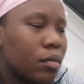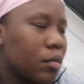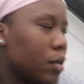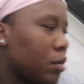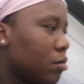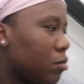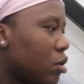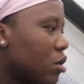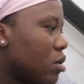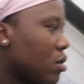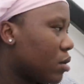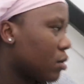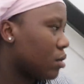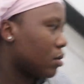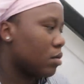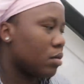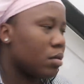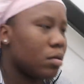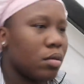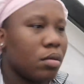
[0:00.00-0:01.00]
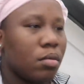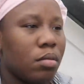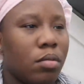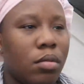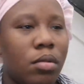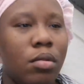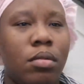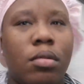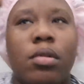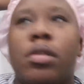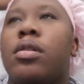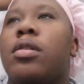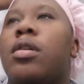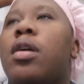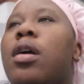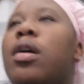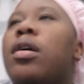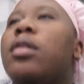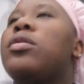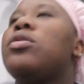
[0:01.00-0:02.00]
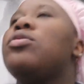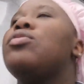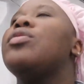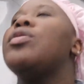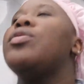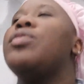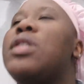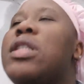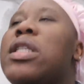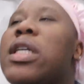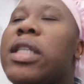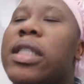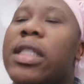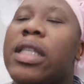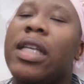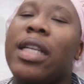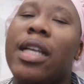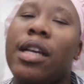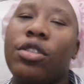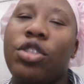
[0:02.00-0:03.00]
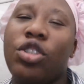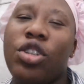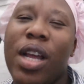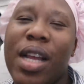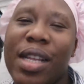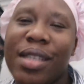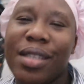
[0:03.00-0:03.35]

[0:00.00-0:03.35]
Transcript: i'm just we were downstairs i'll try